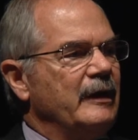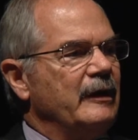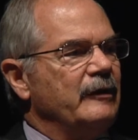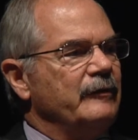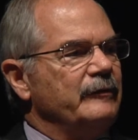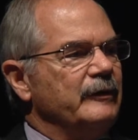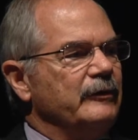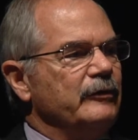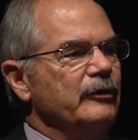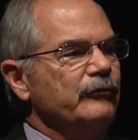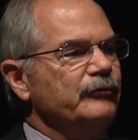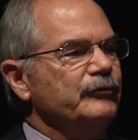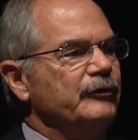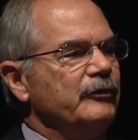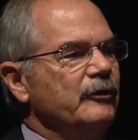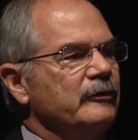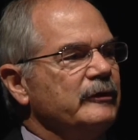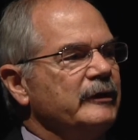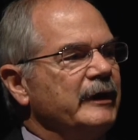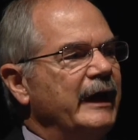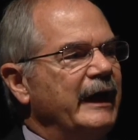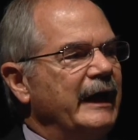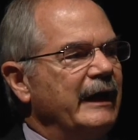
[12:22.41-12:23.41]
the new
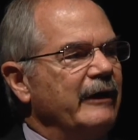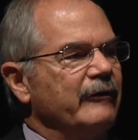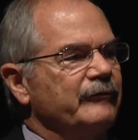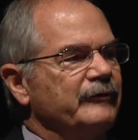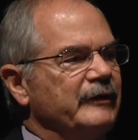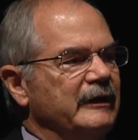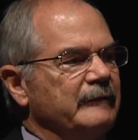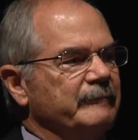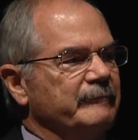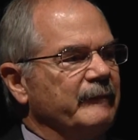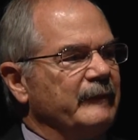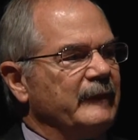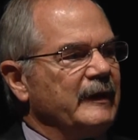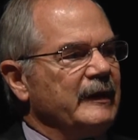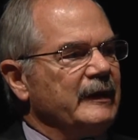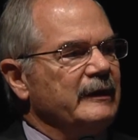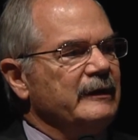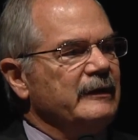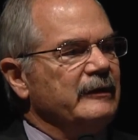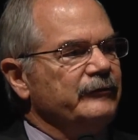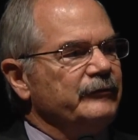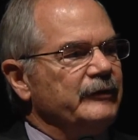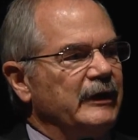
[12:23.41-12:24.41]
student housing,
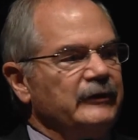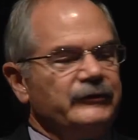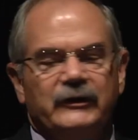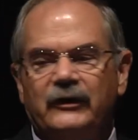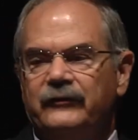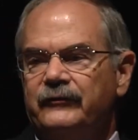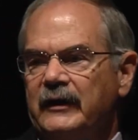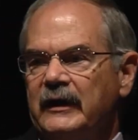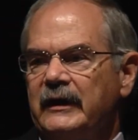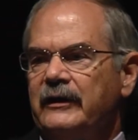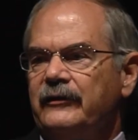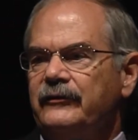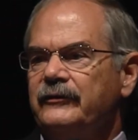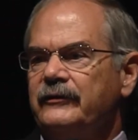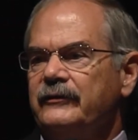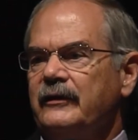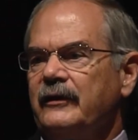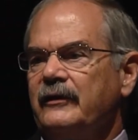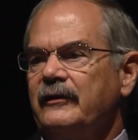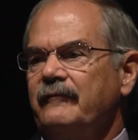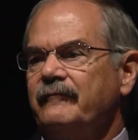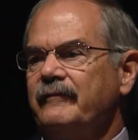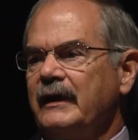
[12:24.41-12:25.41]
such as East
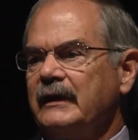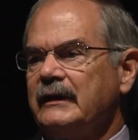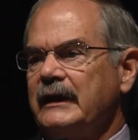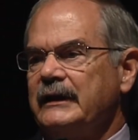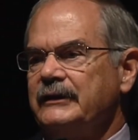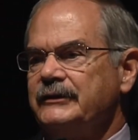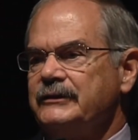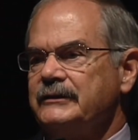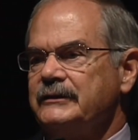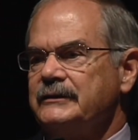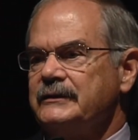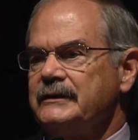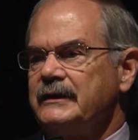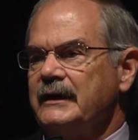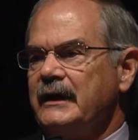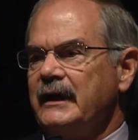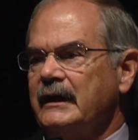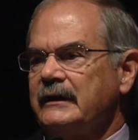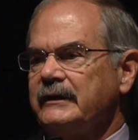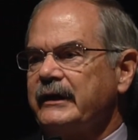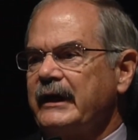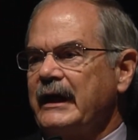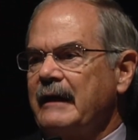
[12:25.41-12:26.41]
Village
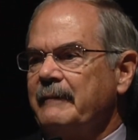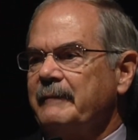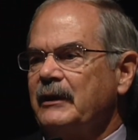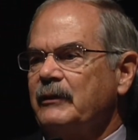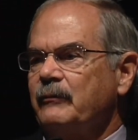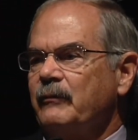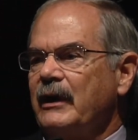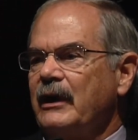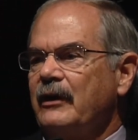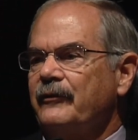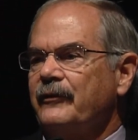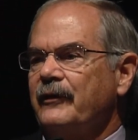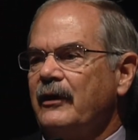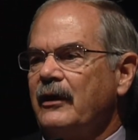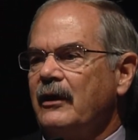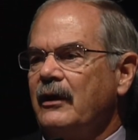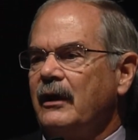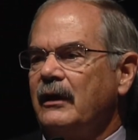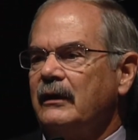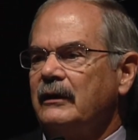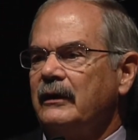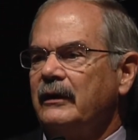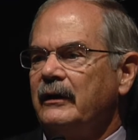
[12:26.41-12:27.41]
and Commonwealth
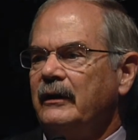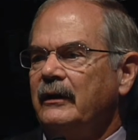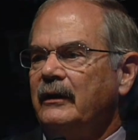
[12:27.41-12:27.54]
Hall,